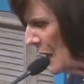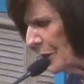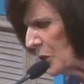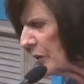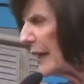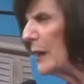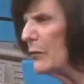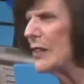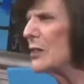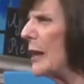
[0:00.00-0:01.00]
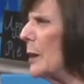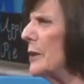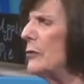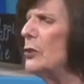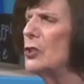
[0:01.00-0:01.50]
But you're going to have things happen.
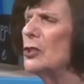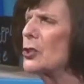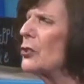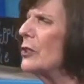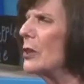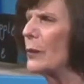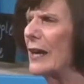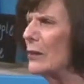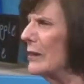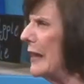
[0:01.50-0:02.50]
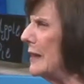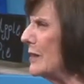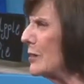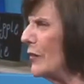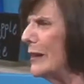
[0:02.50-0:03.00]
If you just turn it around,
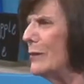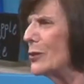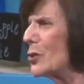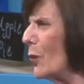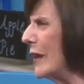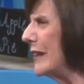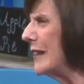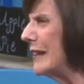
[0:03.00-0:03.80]
ladies, find the joy in it.